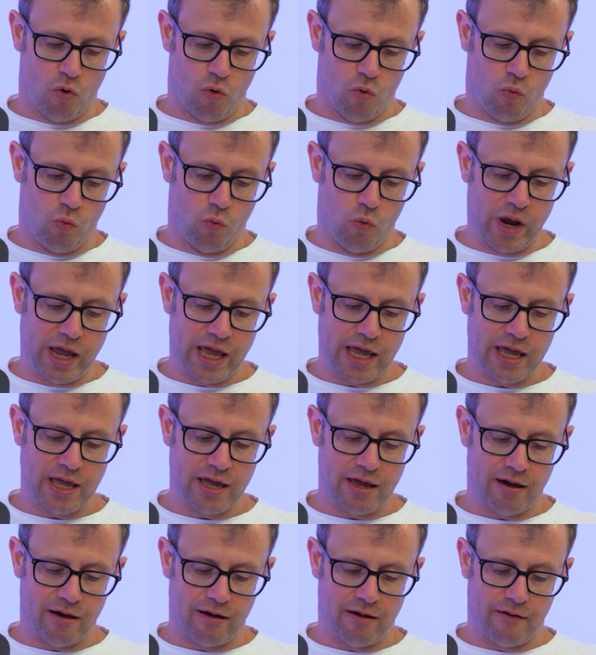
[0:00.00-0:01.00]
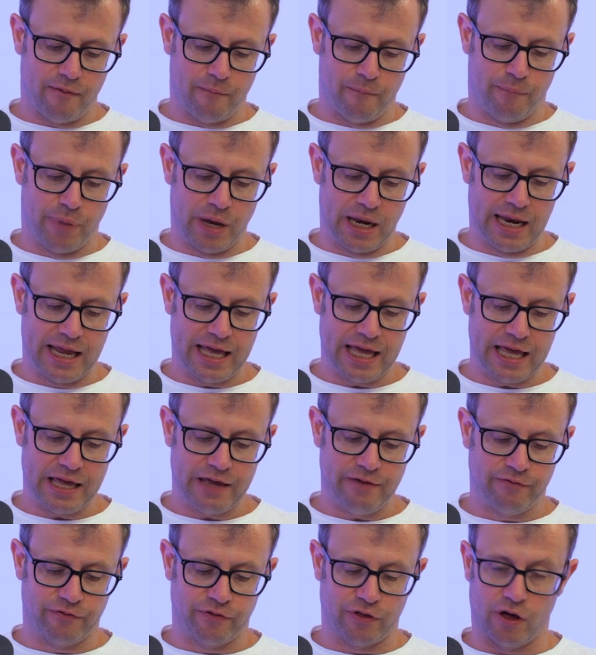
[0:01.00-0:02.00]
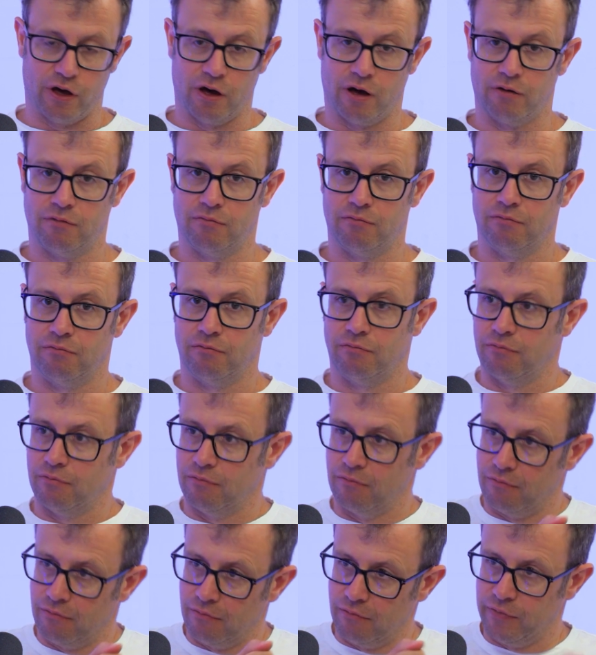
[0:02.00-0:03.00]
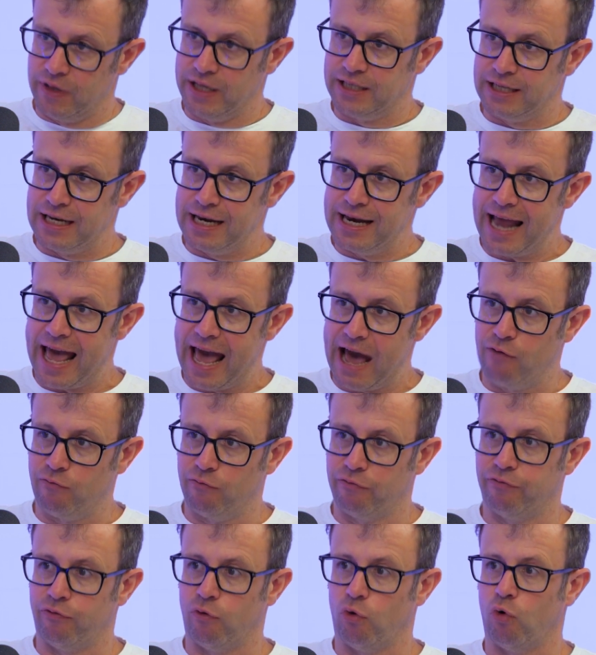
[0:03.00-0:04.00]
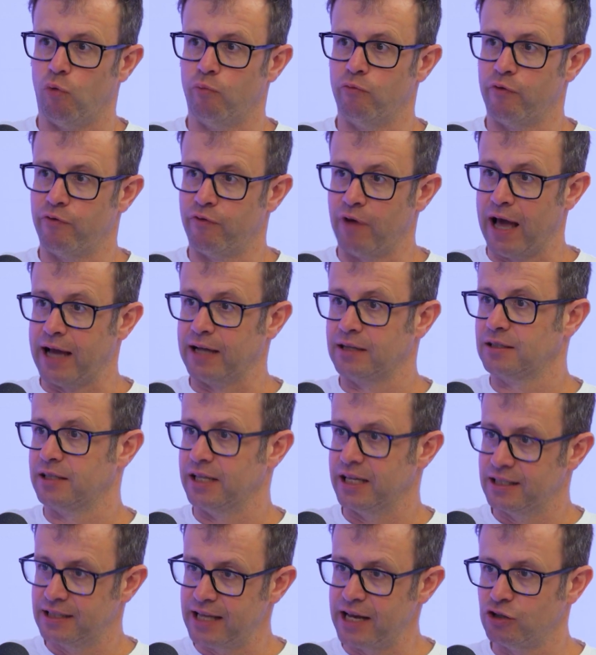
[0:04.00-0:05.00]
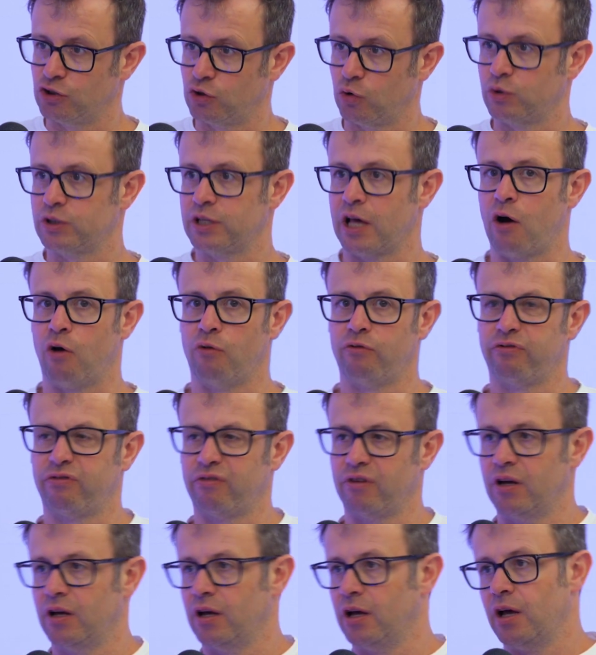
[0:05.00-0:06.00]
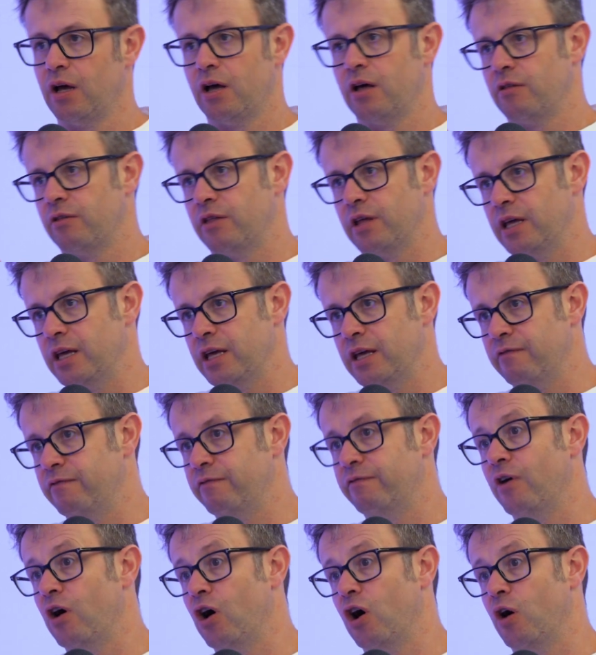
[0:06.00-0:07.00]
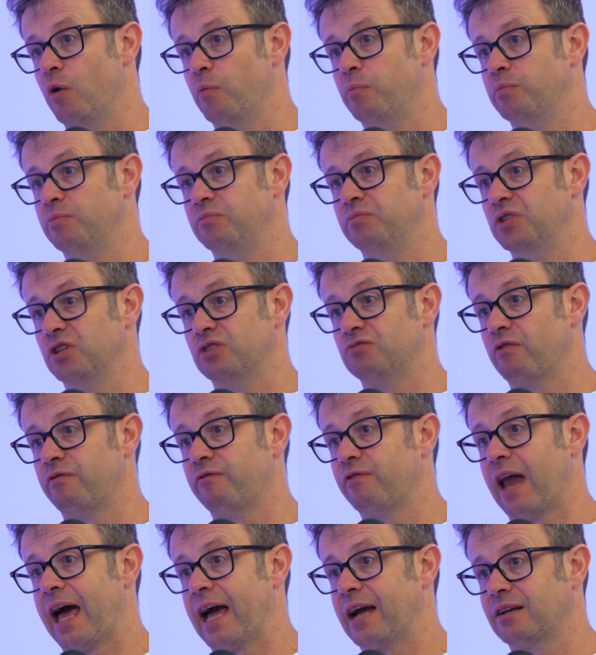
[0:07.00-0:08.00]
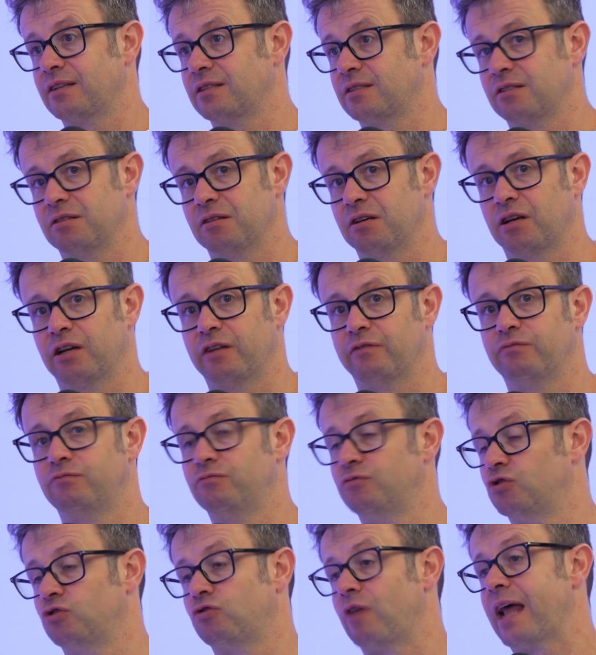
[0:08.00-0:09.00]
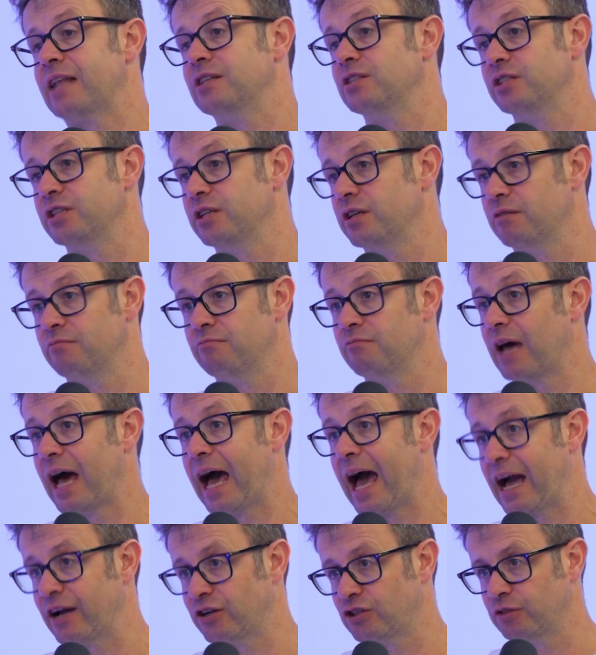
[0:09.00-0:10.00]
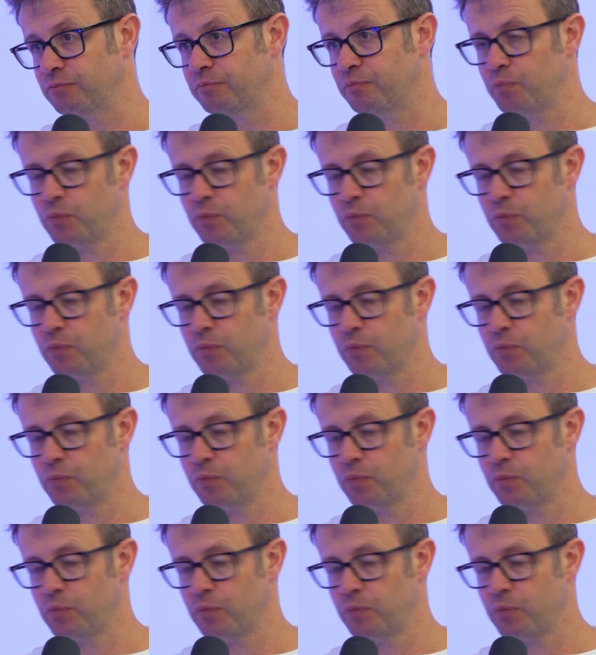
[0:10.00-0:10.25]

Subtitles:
We believe that this noun form reflects the essential self. The verb just reflects a kind of transient action.